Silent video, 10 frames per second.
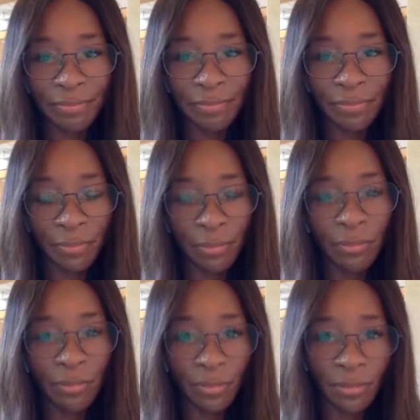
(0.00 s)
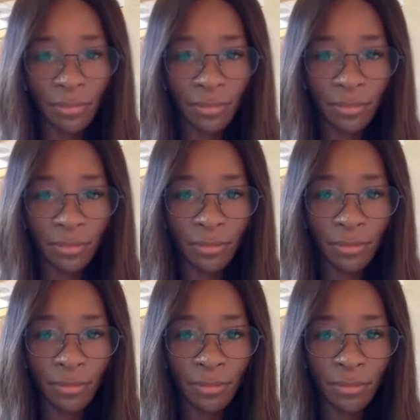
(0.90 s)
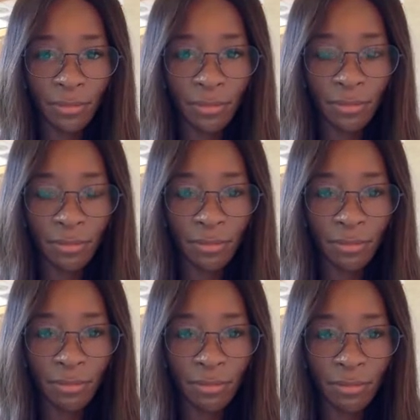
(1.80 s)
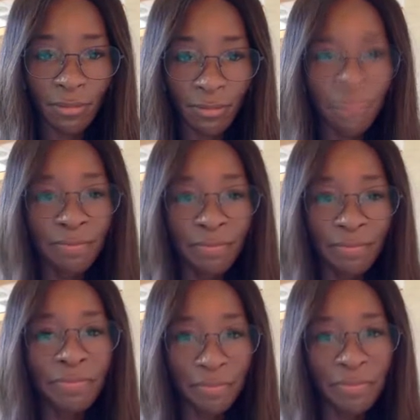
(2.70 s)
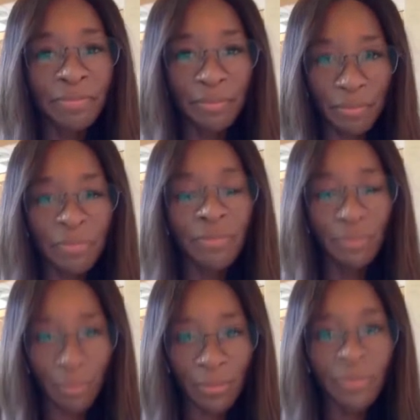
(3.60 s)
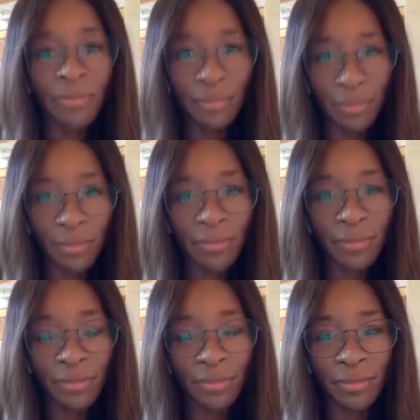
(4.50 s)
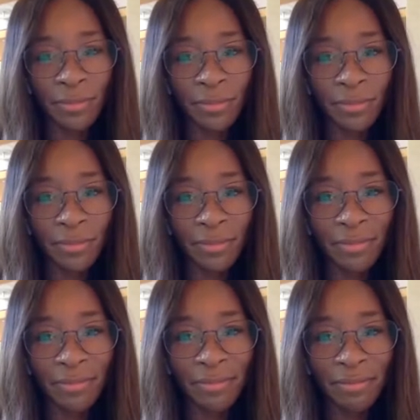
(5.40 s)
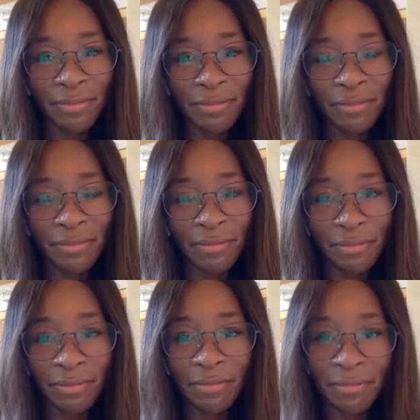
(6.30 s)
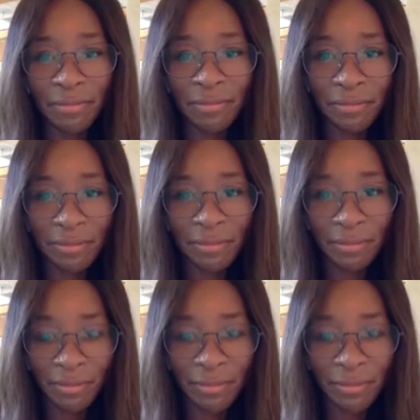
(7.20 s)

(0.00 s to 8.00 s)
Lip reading: No words are spoken by the person on screen.